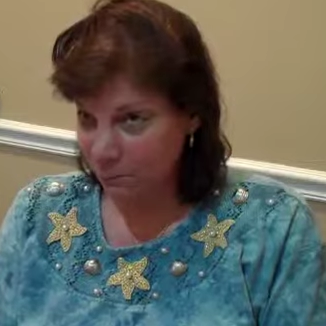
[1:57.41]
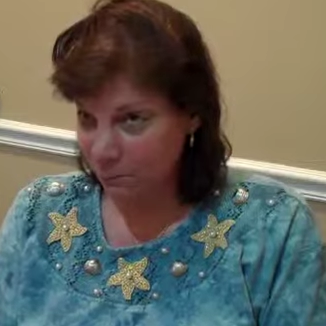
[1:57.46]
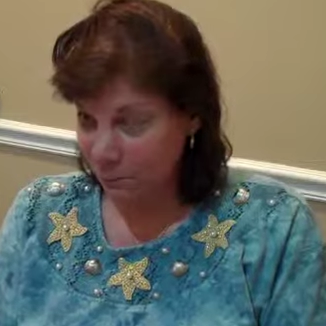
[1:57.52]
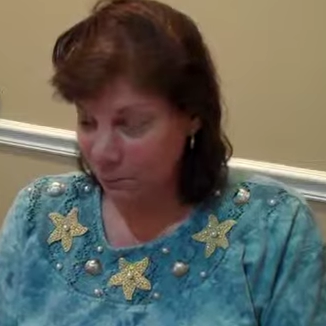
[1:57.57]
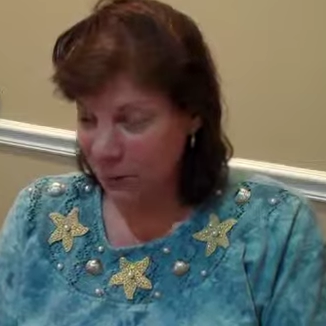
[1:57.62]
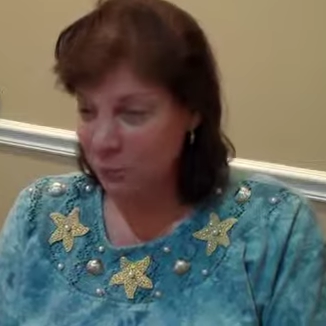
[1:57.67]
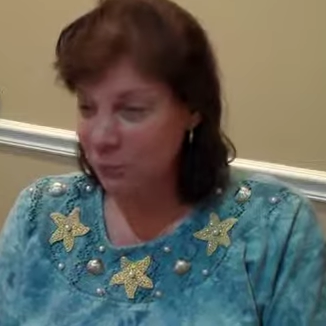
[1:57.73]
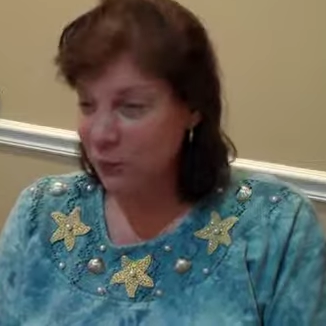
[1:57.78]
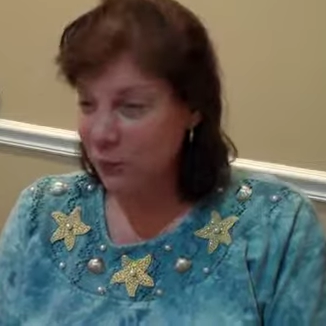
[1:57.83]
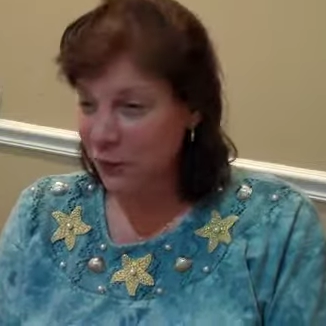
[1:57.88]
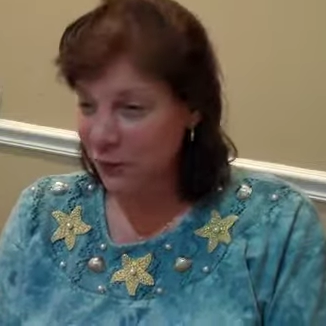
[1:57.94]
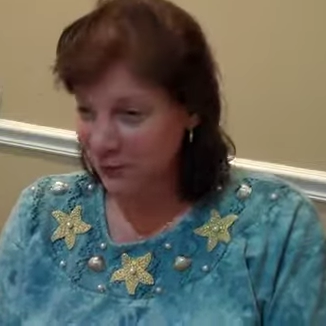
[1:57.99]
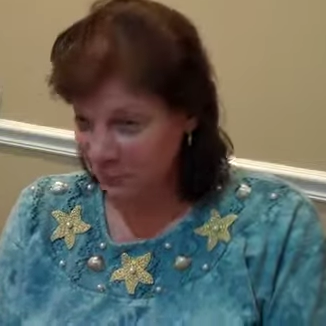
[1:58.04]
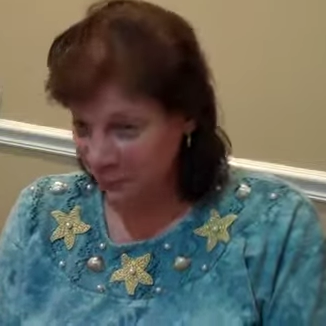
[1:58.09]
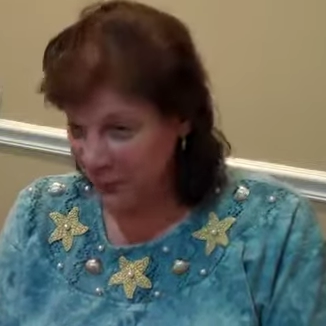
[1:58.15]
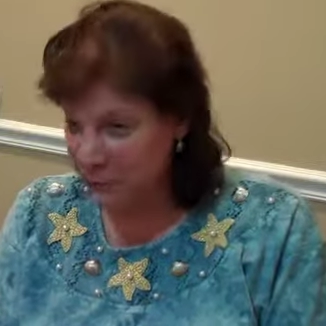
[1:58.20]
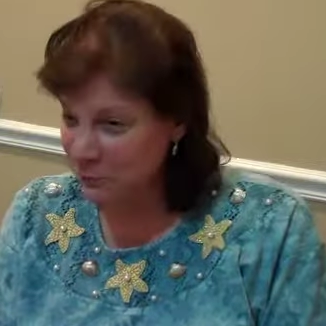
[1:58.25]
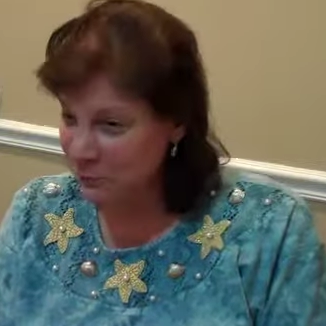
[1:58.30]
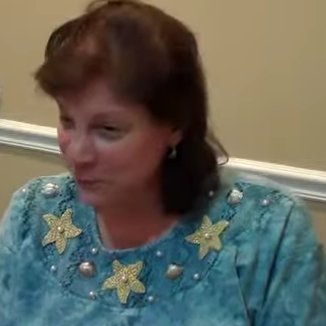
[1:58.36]
metabolic
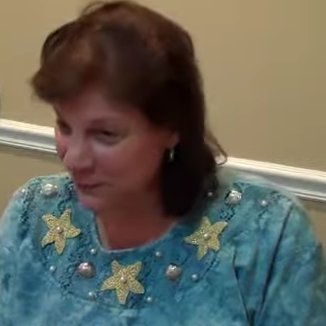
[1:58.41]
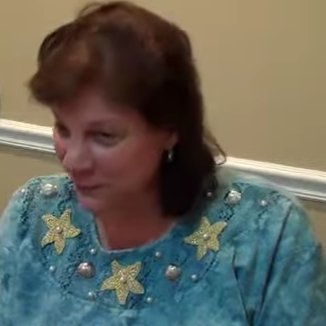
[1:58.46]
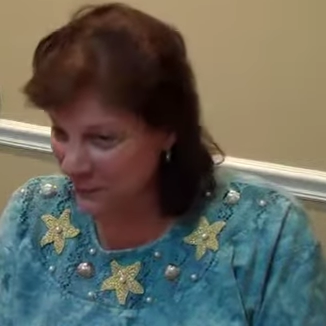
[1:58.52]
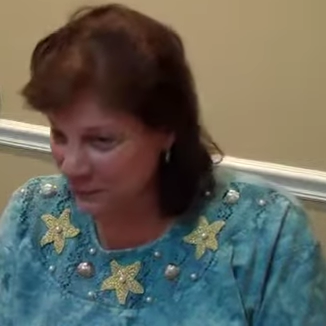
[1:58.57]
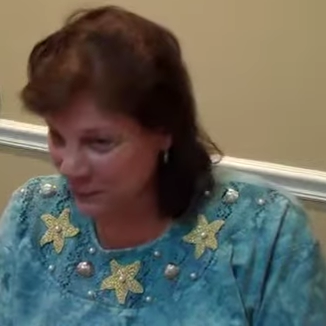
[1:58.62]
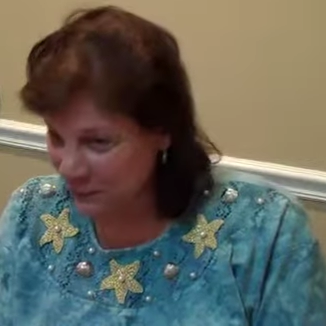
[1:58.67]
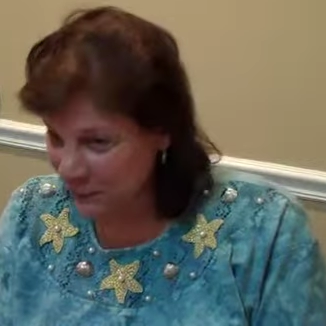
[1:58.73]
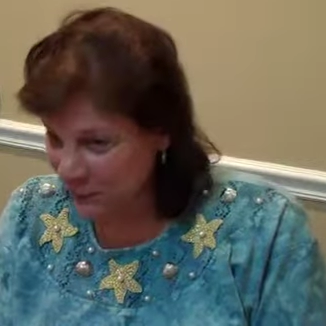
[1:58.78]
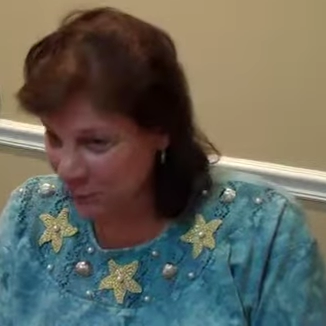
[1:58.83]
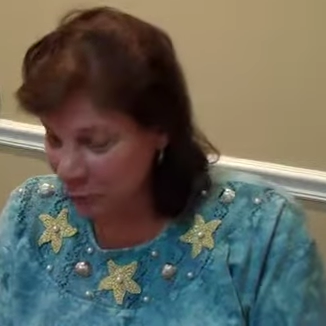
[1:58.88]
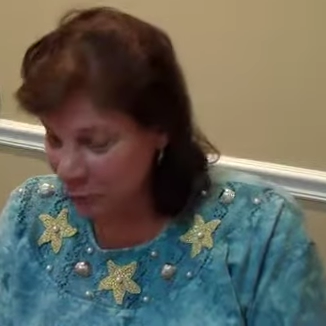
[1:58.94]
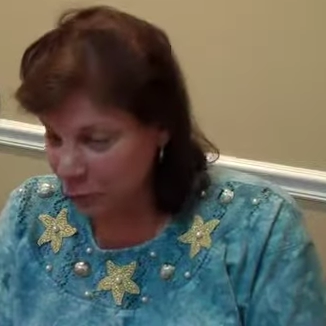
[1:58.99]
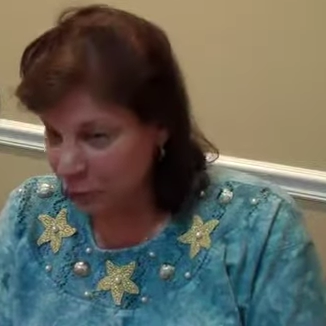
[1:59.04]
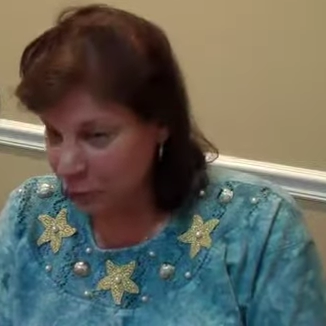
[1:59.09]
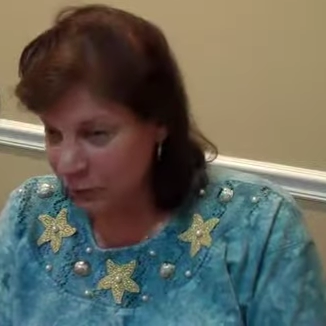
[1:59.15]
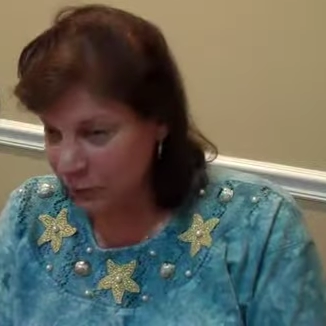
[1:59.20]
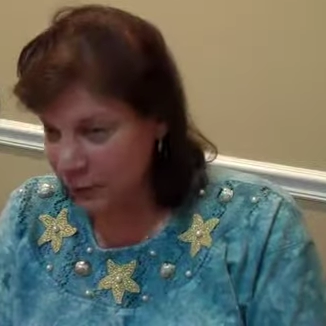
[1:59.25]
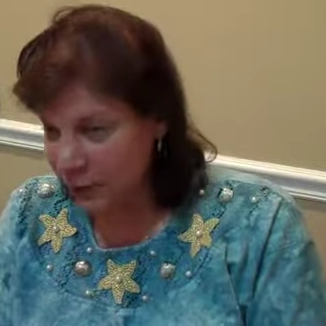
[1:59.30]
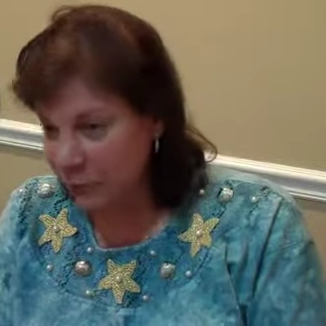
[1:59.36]
typing
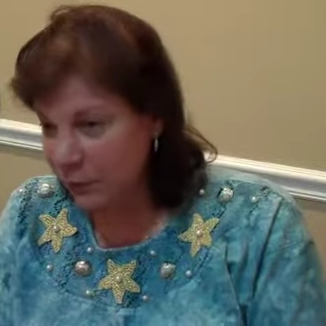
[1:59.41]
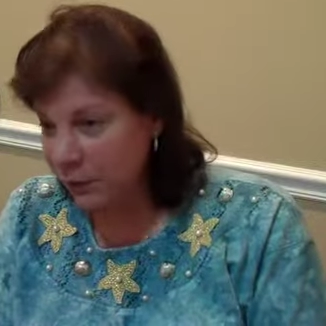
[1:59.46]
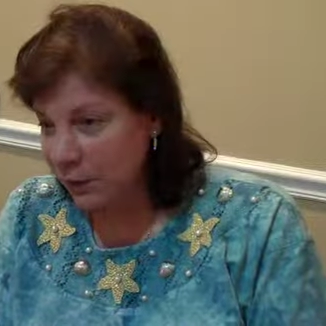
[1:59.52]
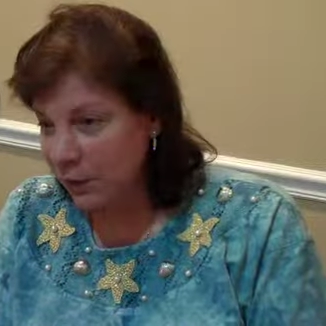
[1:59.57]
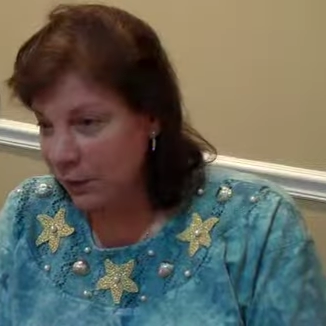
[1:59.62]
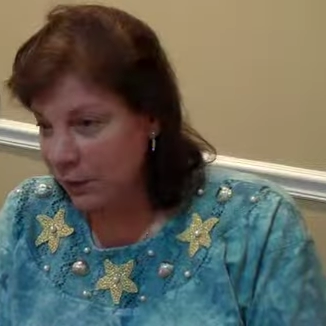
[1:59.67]
program,